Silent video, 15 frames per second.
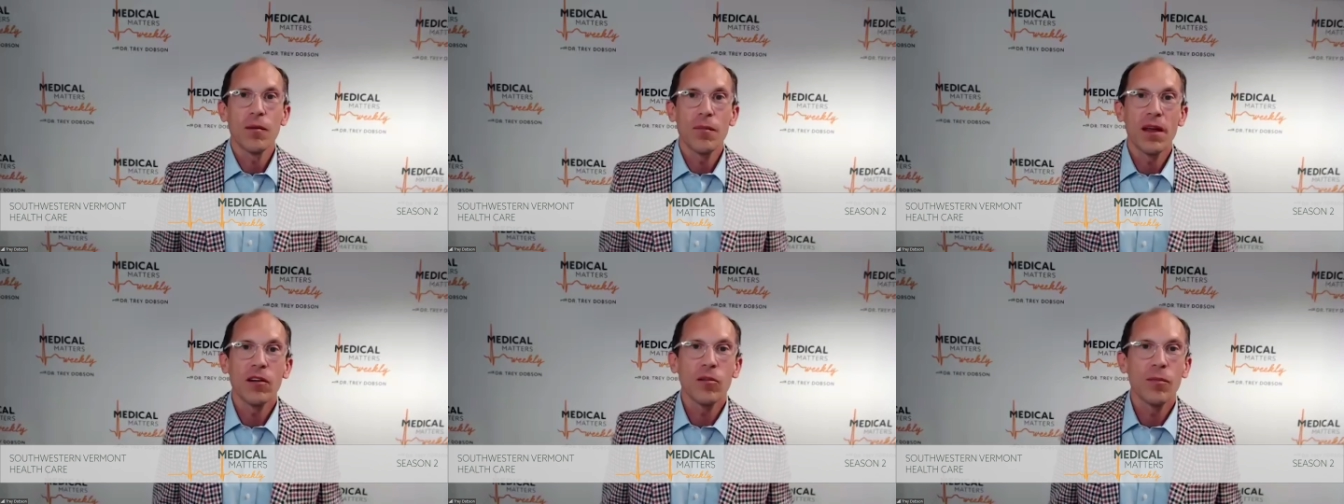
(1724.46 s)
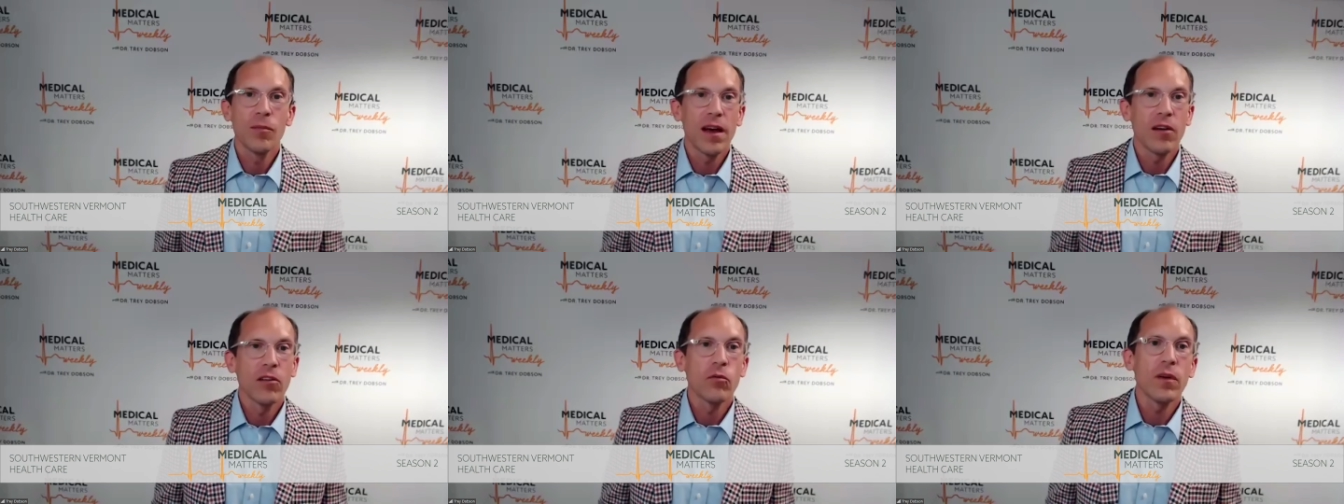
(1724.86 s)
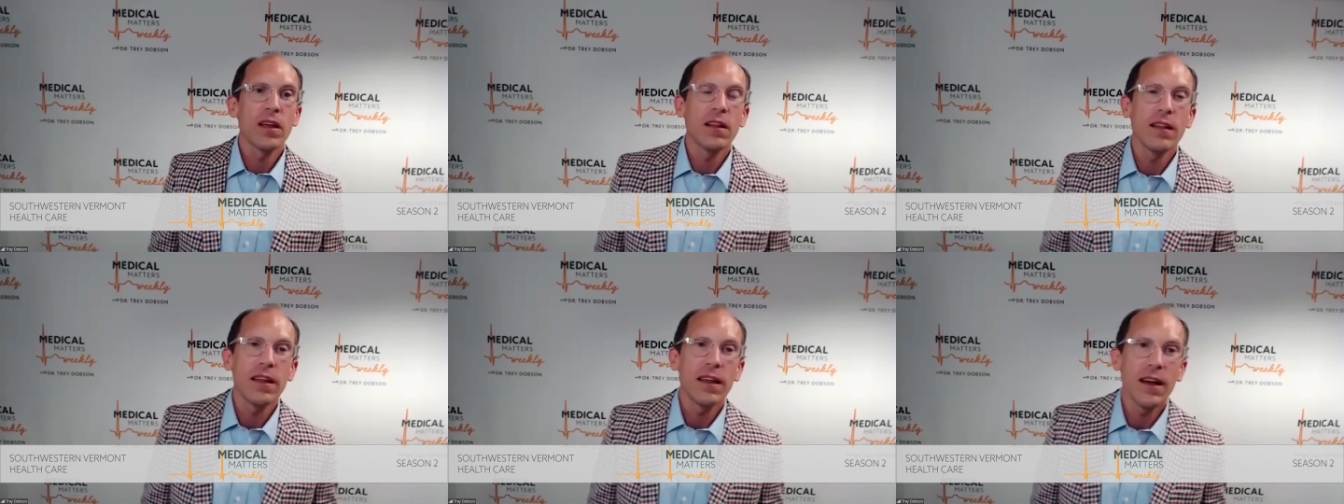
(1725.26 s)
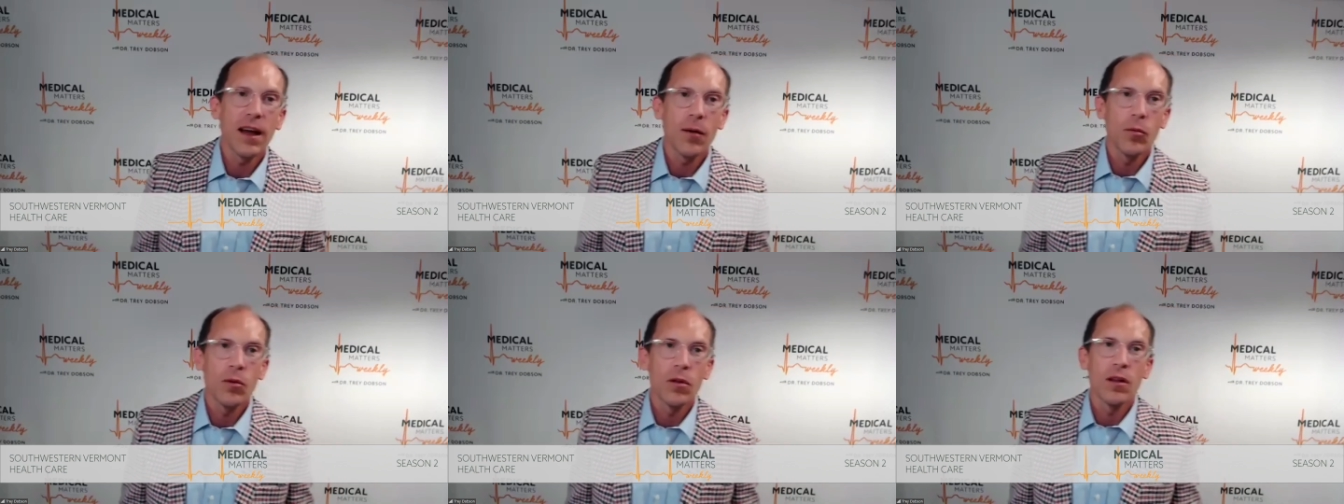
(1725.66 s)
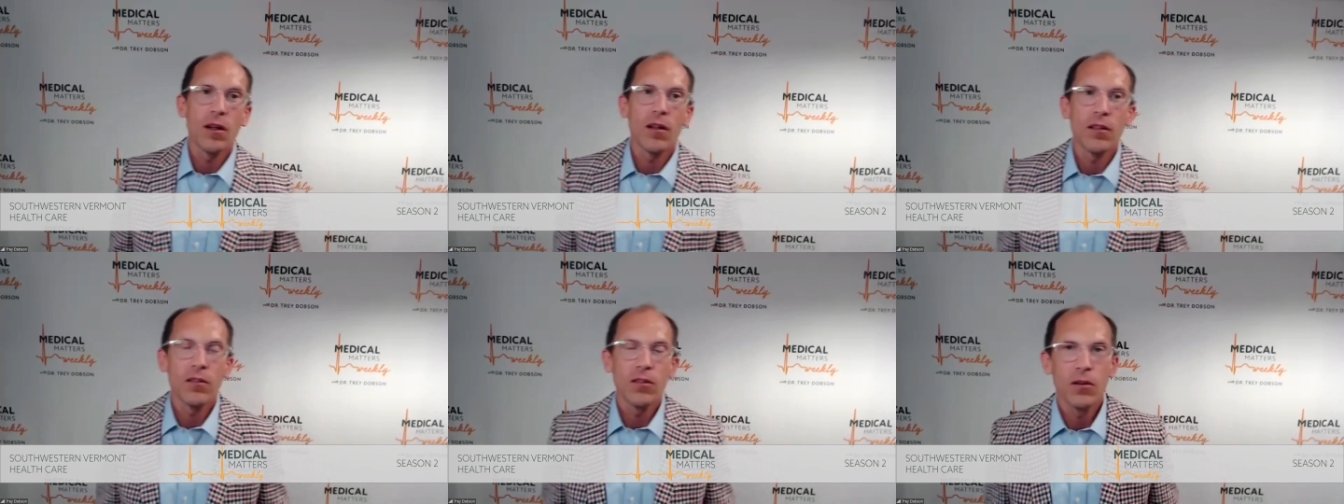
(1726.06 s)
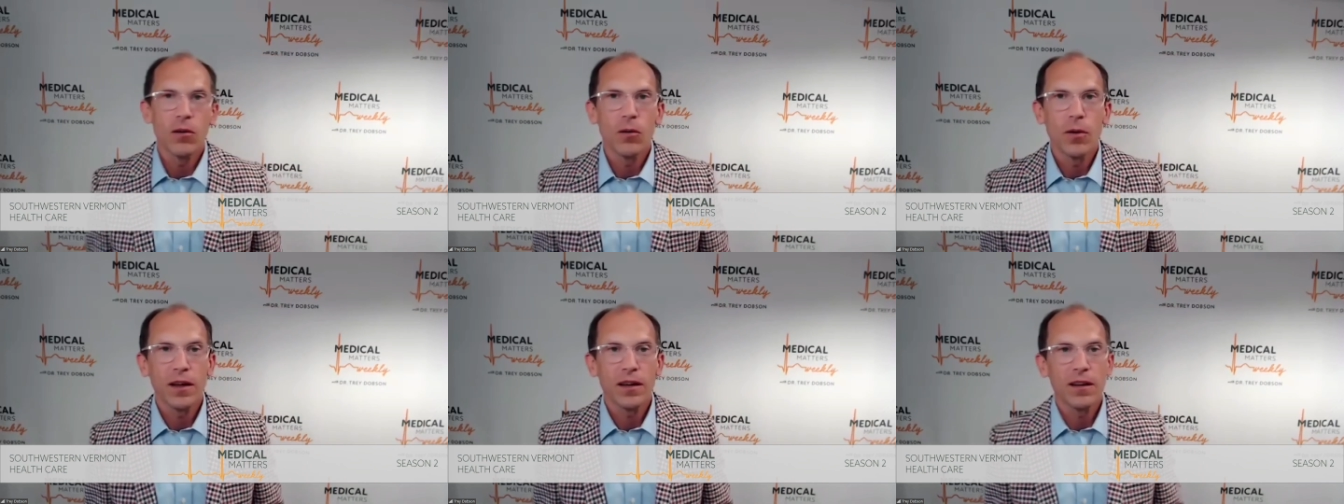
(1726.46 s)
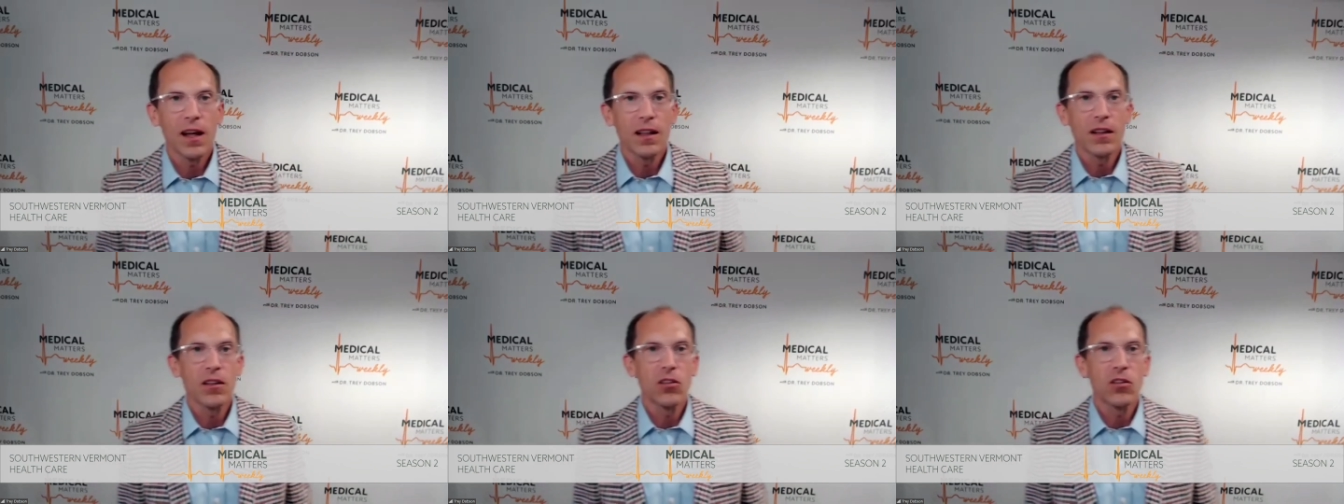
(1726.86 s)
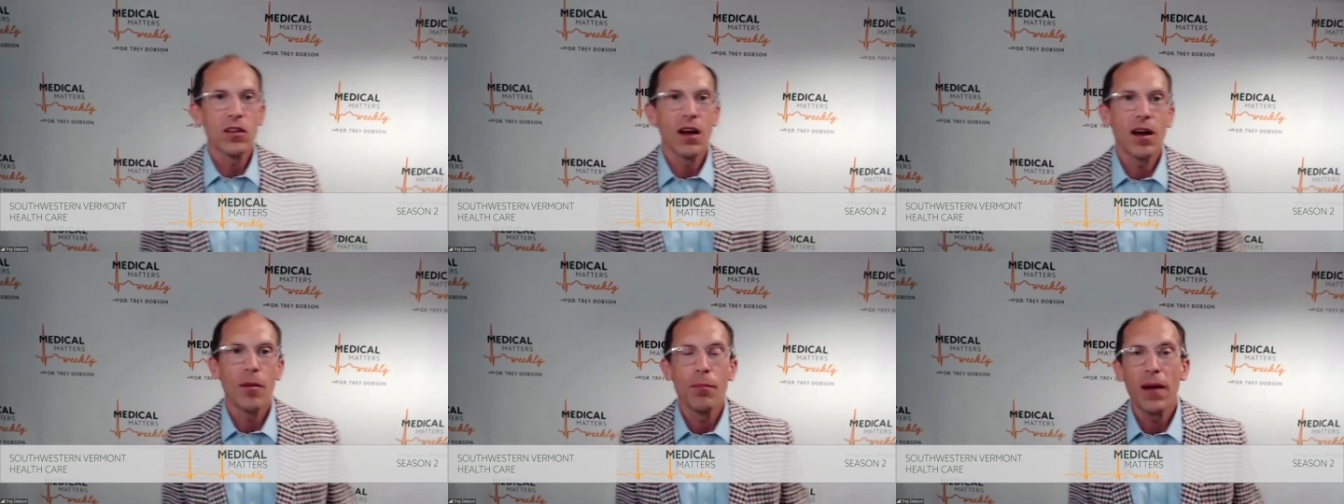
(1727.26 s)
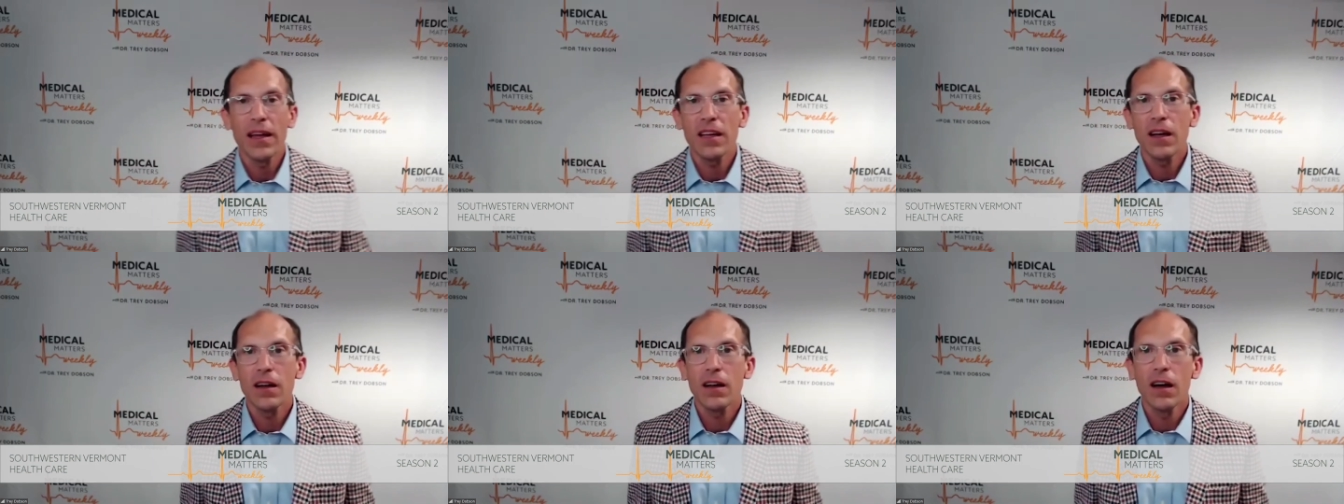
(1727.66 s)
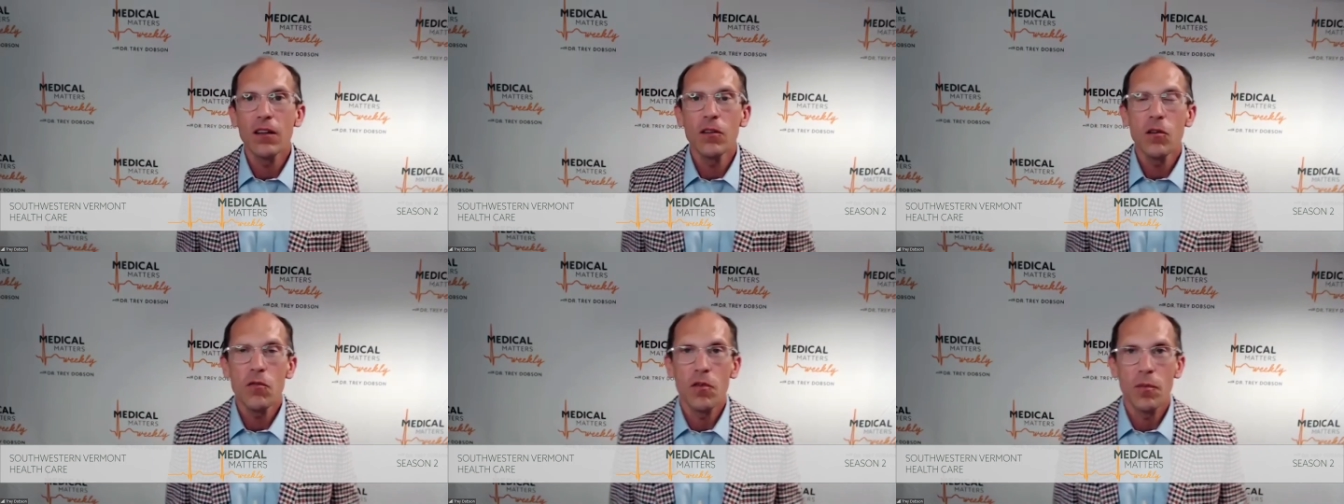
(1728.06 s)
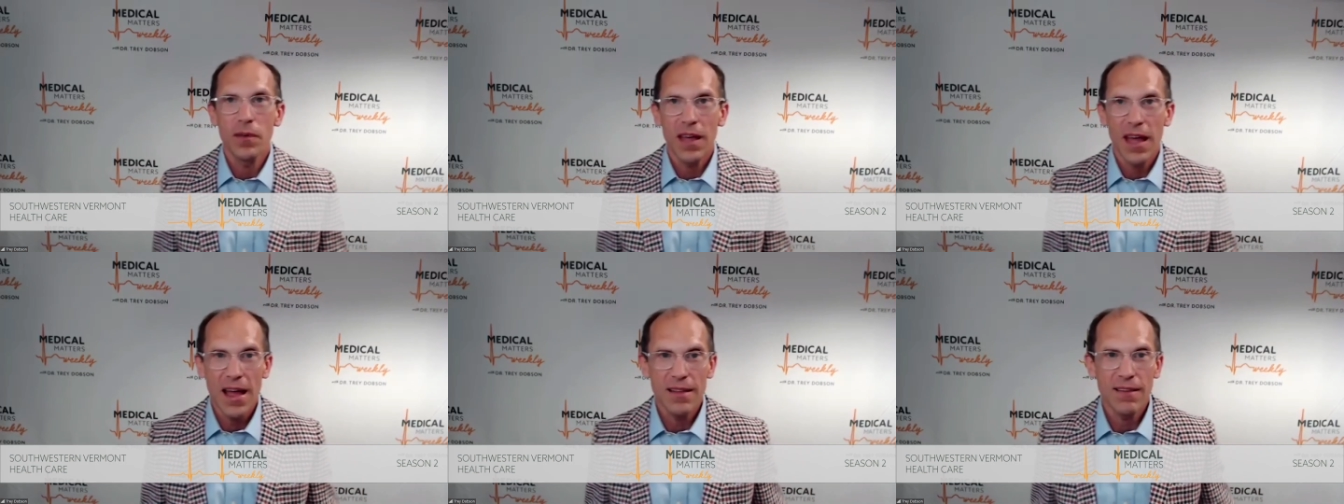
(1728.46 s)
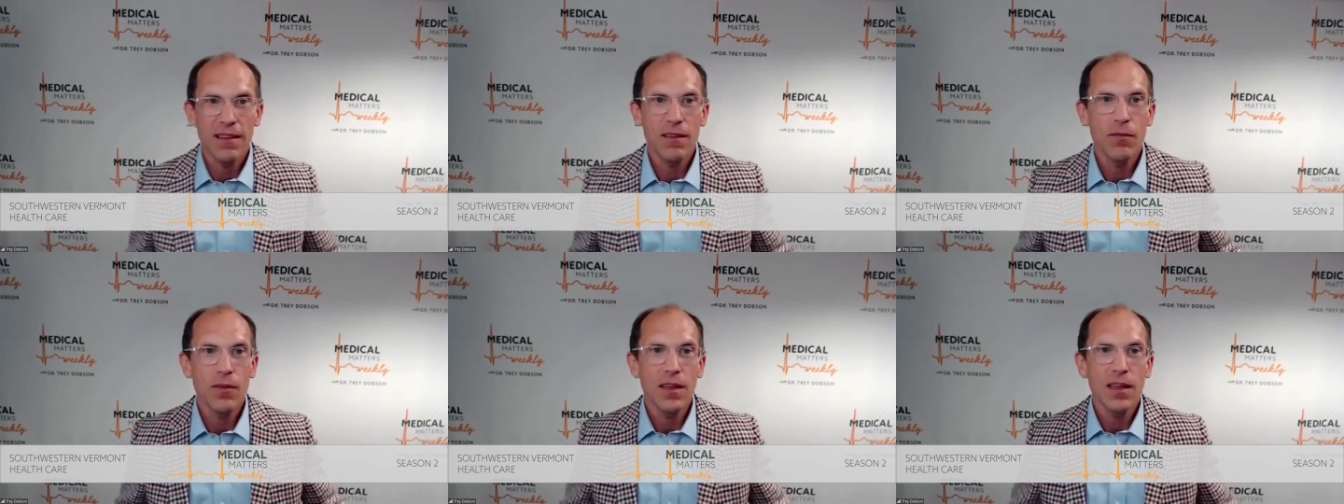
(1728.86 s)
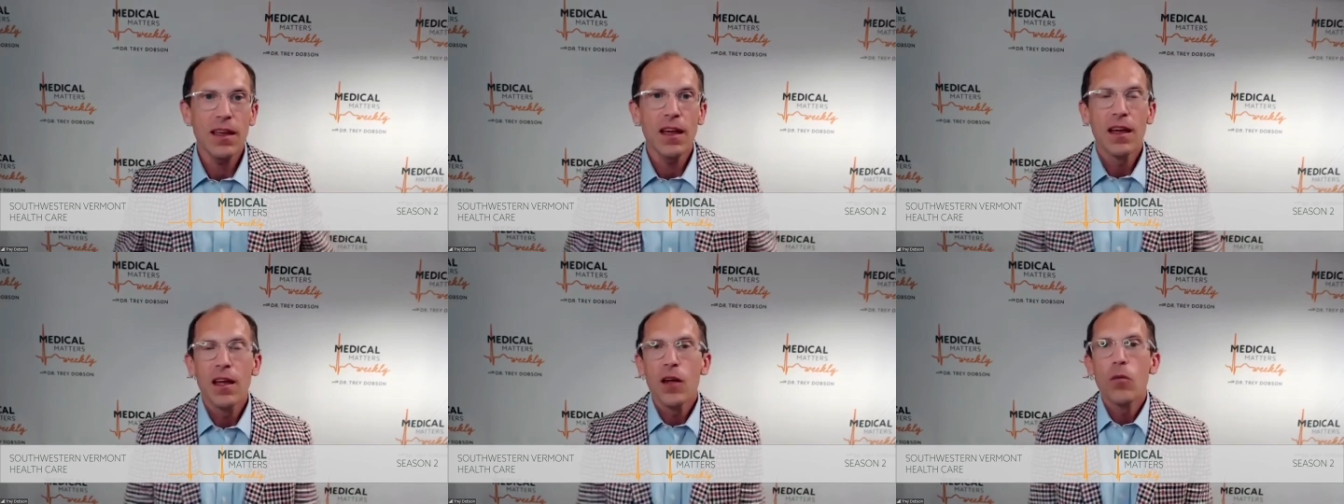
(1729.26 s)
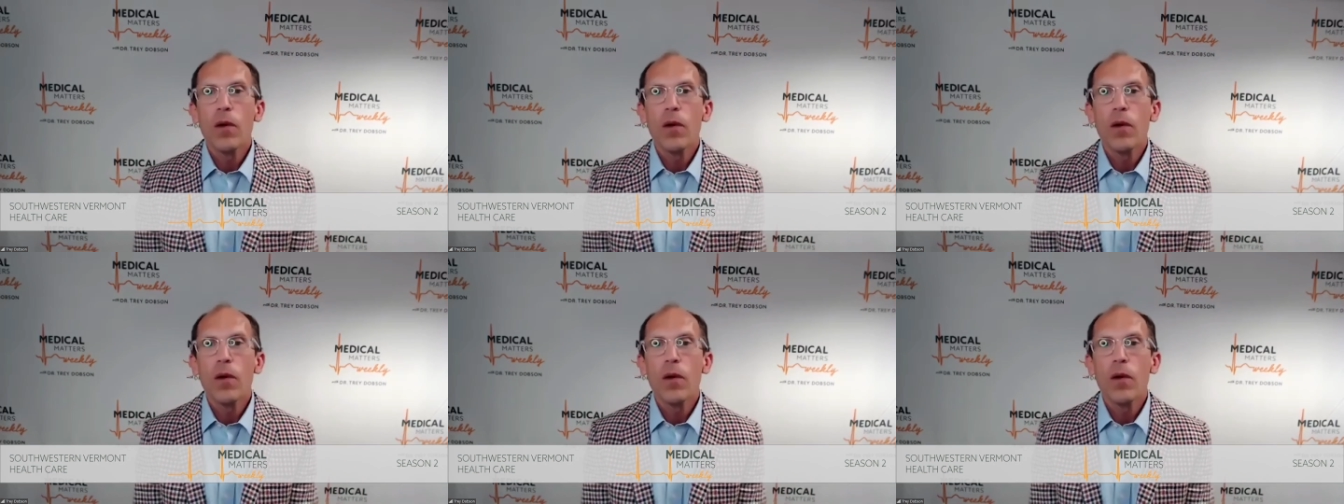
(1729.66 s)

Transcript: us on Medical Matters Weekly. I will also acknowledge uh, Mike Cutler from CAT TV,